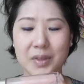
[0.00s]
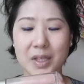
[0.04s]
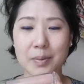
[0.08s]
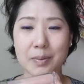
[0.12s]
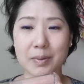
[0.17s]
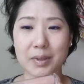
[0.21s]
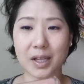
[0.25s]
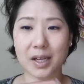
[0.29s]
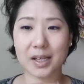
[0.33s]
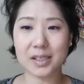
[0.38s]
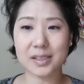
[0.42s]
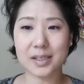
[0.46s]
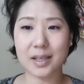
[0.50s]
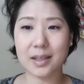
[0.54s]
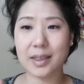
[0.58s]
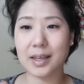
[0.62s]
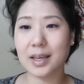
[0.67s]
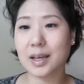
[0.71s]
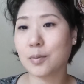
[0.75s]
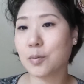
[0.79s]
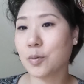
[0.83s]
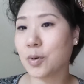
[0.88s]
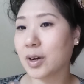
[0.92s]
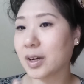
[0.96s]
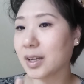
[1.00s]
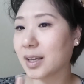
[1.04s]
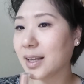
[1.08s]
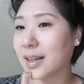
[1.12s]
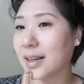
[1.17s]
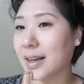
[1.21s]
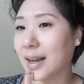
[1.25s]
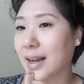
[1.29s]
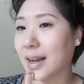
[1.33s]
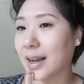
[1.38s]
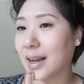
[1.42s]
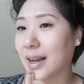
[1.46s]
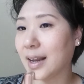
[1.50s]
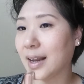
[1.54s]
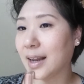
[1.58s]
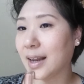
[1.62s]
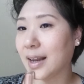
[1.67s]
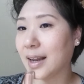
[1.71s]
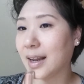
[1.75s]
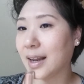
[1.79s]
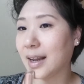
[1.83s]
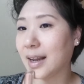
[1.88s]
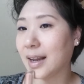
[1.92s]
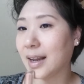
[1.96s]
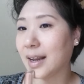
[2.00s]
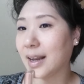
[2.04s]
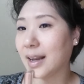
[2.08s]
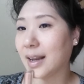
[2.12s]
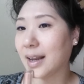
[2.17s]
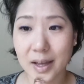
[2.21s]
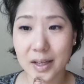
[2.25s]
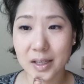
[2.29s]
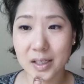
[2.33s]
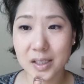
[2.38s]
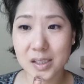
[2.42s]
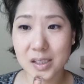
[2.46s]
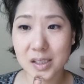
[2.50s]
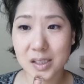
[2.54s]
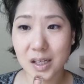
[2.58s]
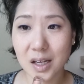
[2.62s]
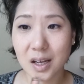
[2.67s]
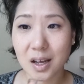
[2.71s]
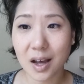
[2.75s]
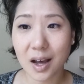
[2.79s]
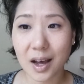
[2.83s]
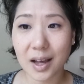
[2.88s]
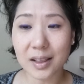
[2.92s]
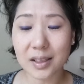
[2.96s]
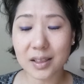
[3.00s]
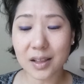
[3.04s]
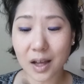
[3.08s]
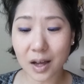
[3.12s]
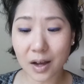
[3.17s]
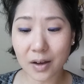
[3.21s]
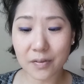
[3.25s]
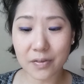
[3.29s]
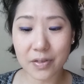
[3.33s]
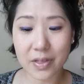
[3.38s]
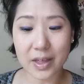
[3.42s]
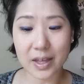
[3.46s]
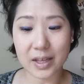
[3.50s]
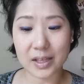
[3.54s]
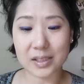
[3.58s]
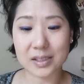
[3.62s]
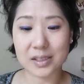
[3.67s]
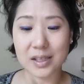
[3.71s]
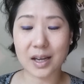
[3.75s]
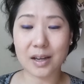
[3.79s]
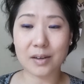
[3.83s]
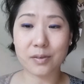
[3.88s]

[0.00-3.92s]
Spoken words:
lip gloss. I think I'm wearing it now, and I love this.